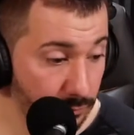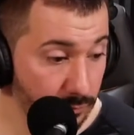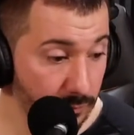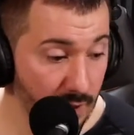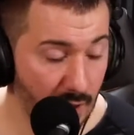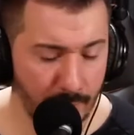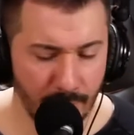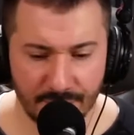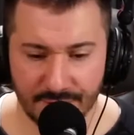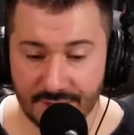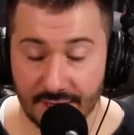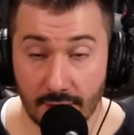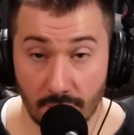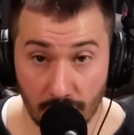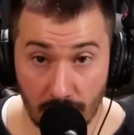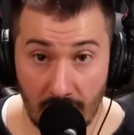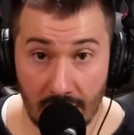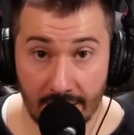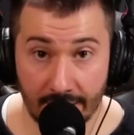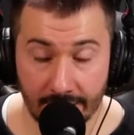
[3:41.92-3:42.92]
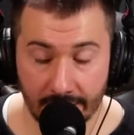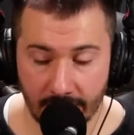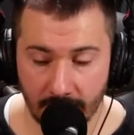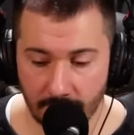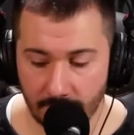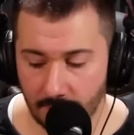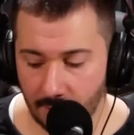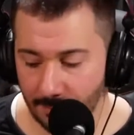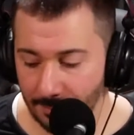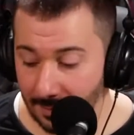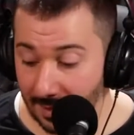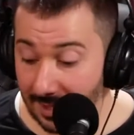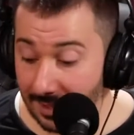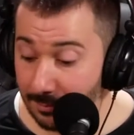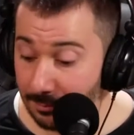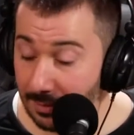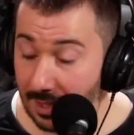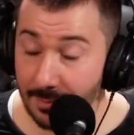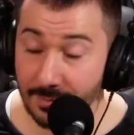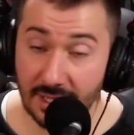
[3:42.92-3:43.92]
I almost said erotic.
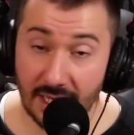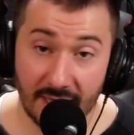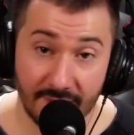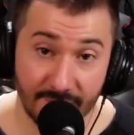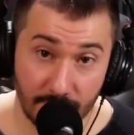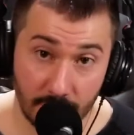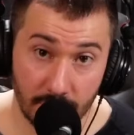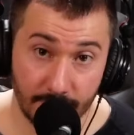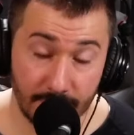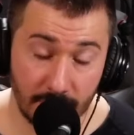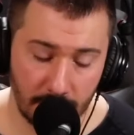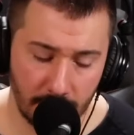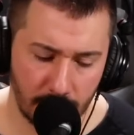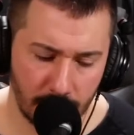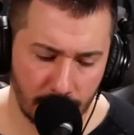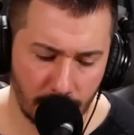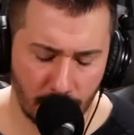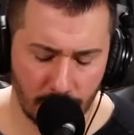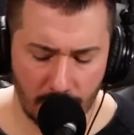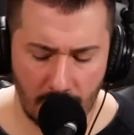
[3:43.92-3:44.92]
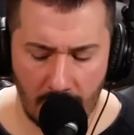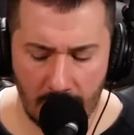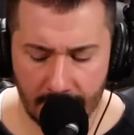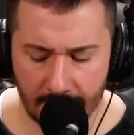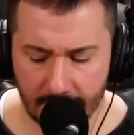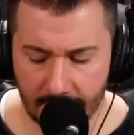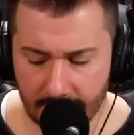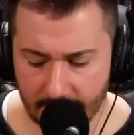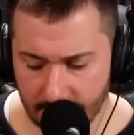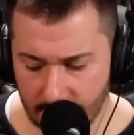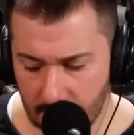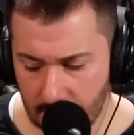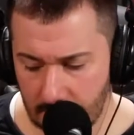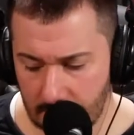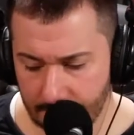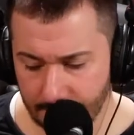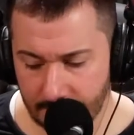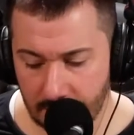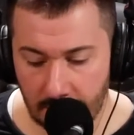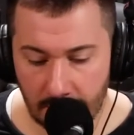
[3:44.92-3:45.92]
My behavior could be a little erotic at
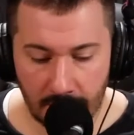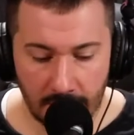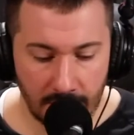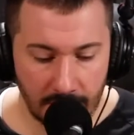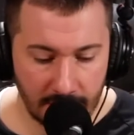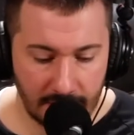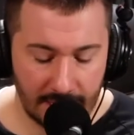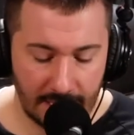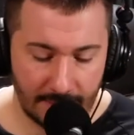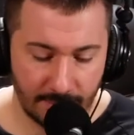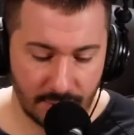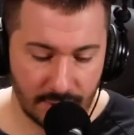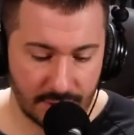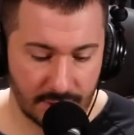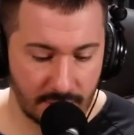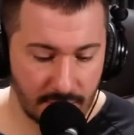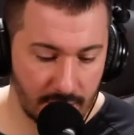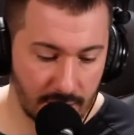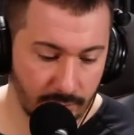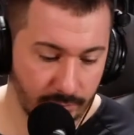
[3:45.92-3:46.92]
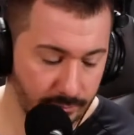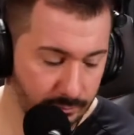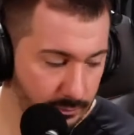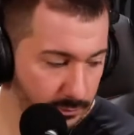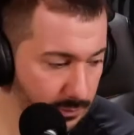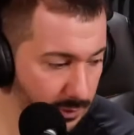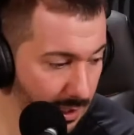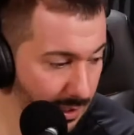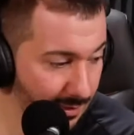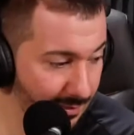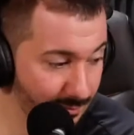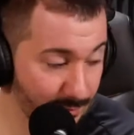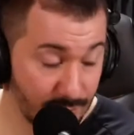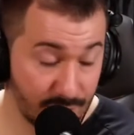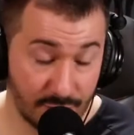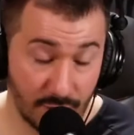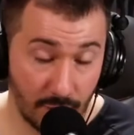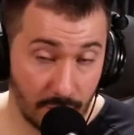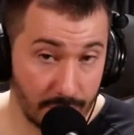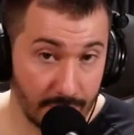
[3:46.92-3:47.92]
times. Yeah, I'm just, I'm
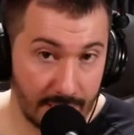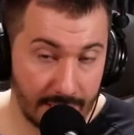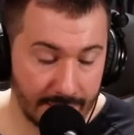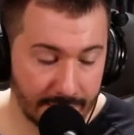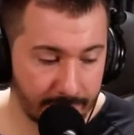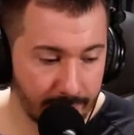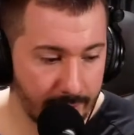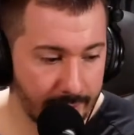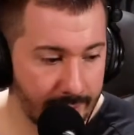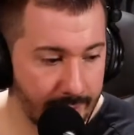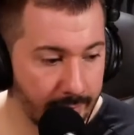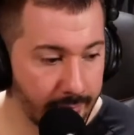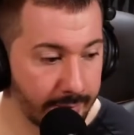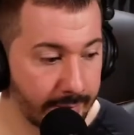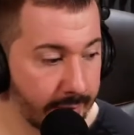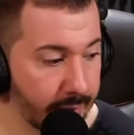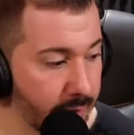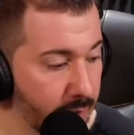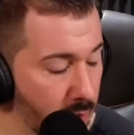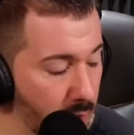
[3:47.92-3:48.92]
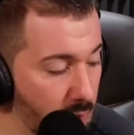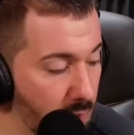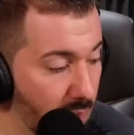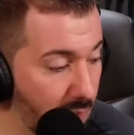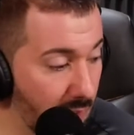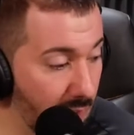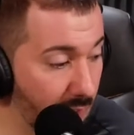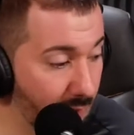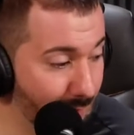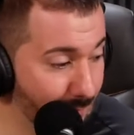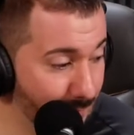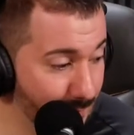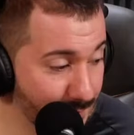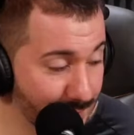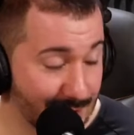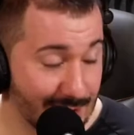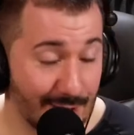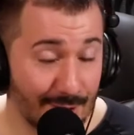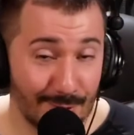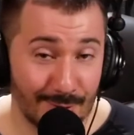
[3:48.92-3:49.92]
so erotic right now.
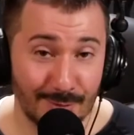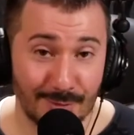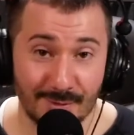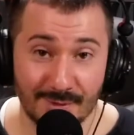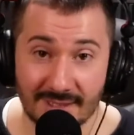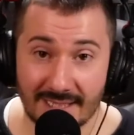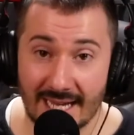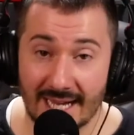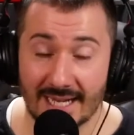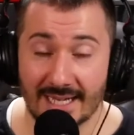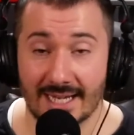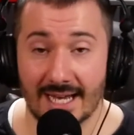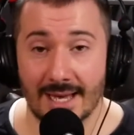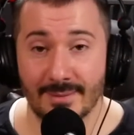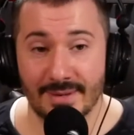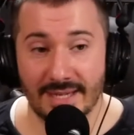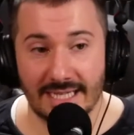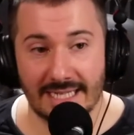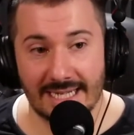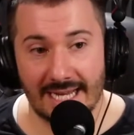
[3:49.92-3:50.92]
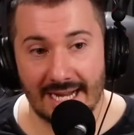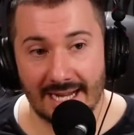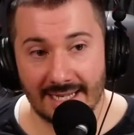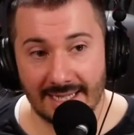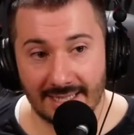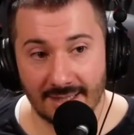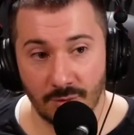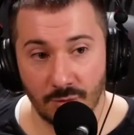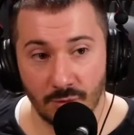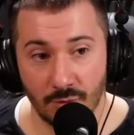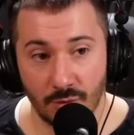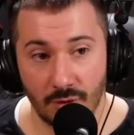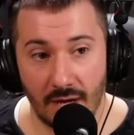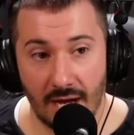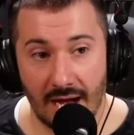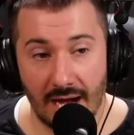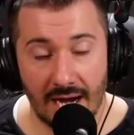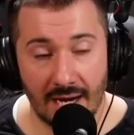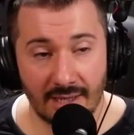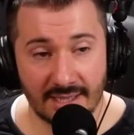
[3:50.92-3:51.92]
So yeah, I mean, I
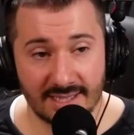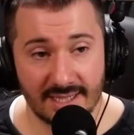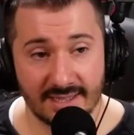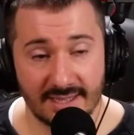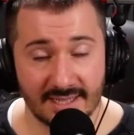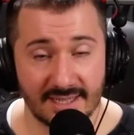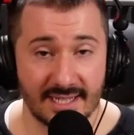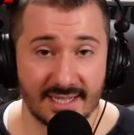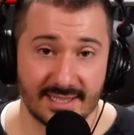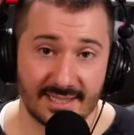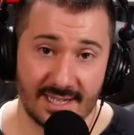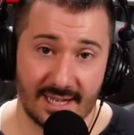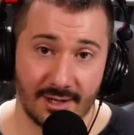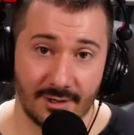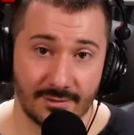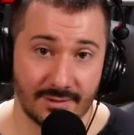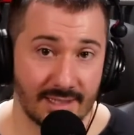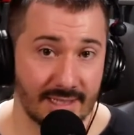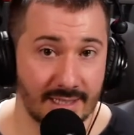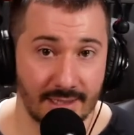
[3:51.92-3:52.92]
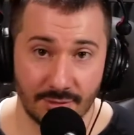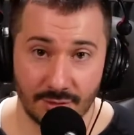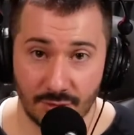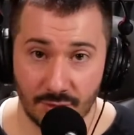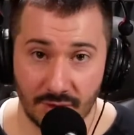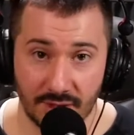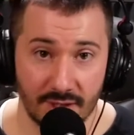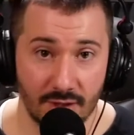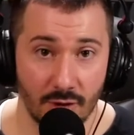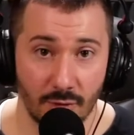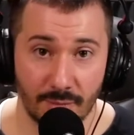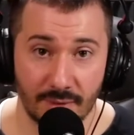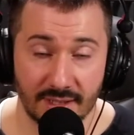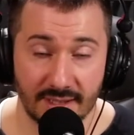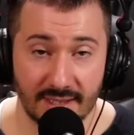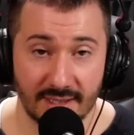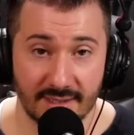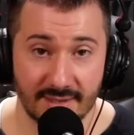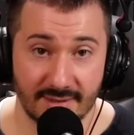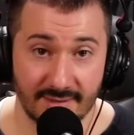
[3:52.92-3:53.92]
sent the test out and I was really hoping
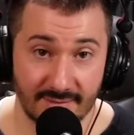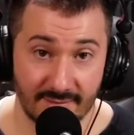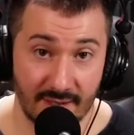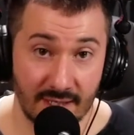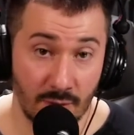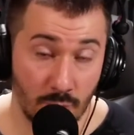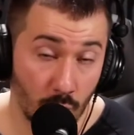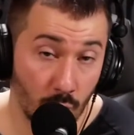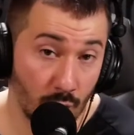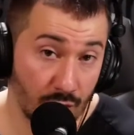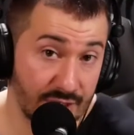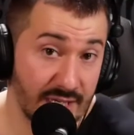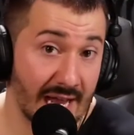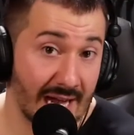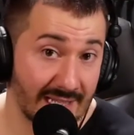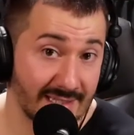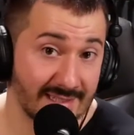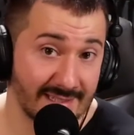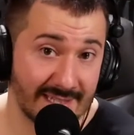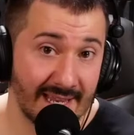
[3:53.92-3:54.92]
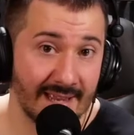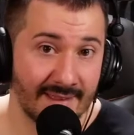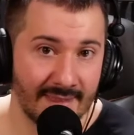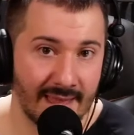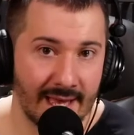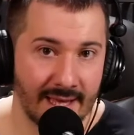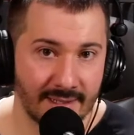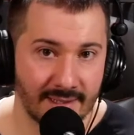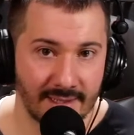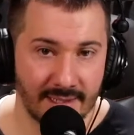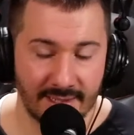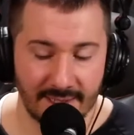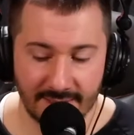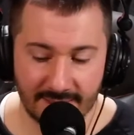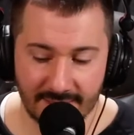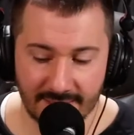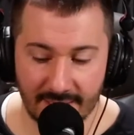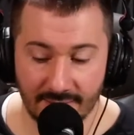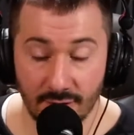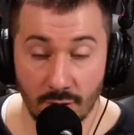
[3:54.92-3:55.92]
that it would not say that. And it
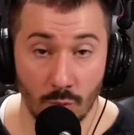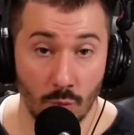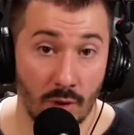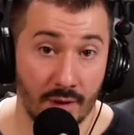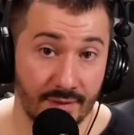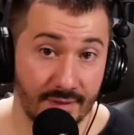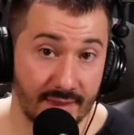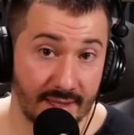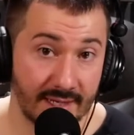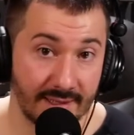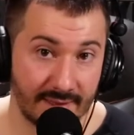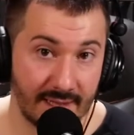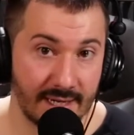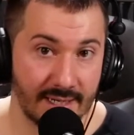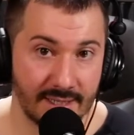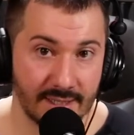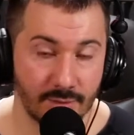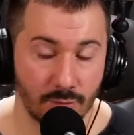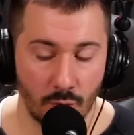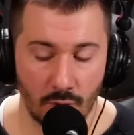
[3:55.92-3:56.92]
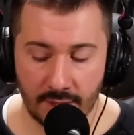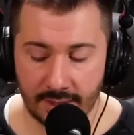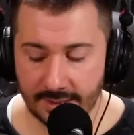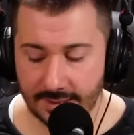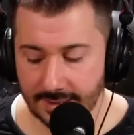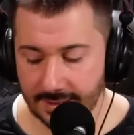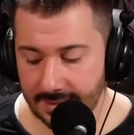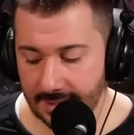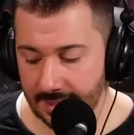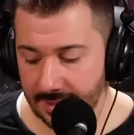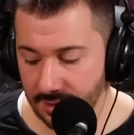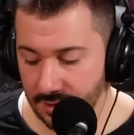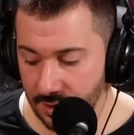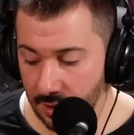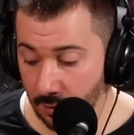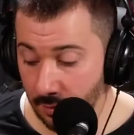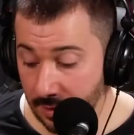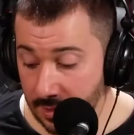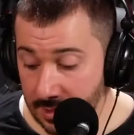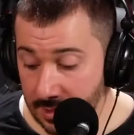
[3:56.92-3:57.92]
said the one thing that I didn't want it to say. So,